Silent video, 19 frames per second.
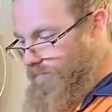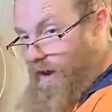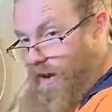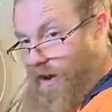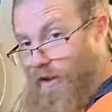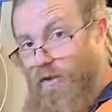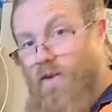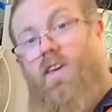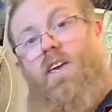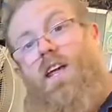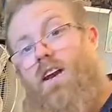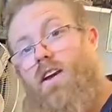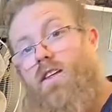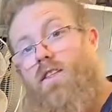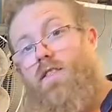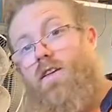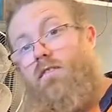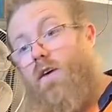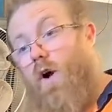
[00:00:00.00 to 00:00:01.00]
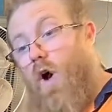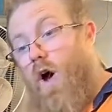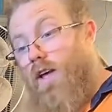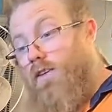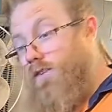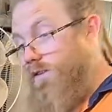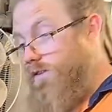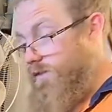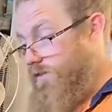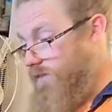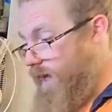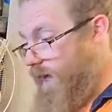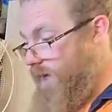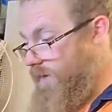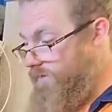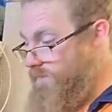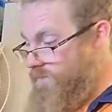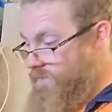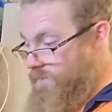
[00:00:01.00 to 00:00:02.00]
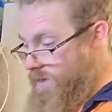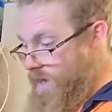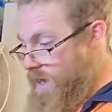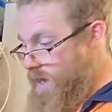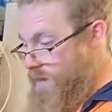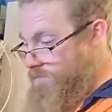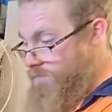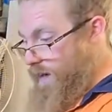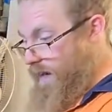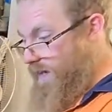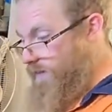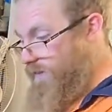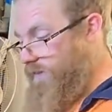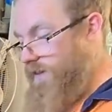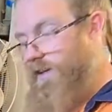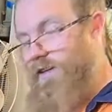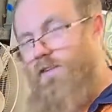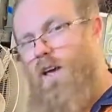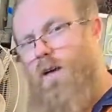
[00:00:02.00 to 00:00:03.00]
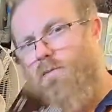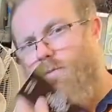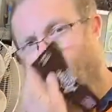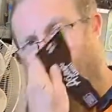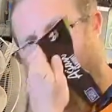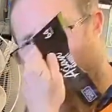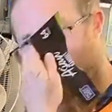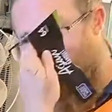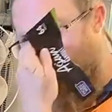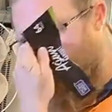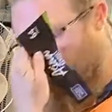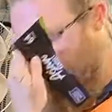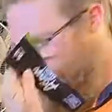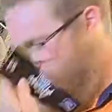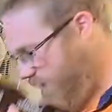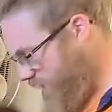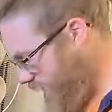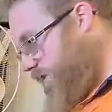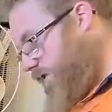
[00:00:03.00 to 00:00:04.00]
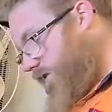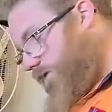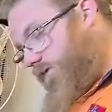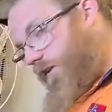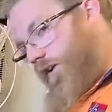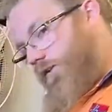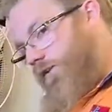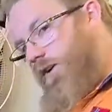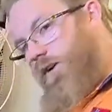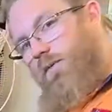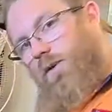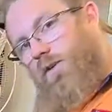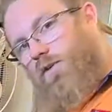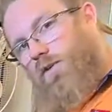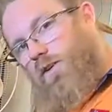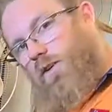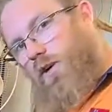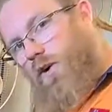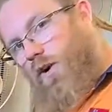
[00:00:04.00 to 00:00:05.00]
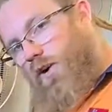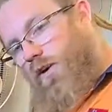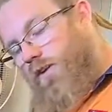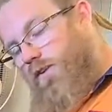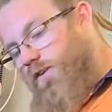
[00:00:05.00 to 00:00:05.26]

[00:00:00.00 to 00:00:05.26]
I don't know, get it in the vise and start bending things up to shape. First time using the grinder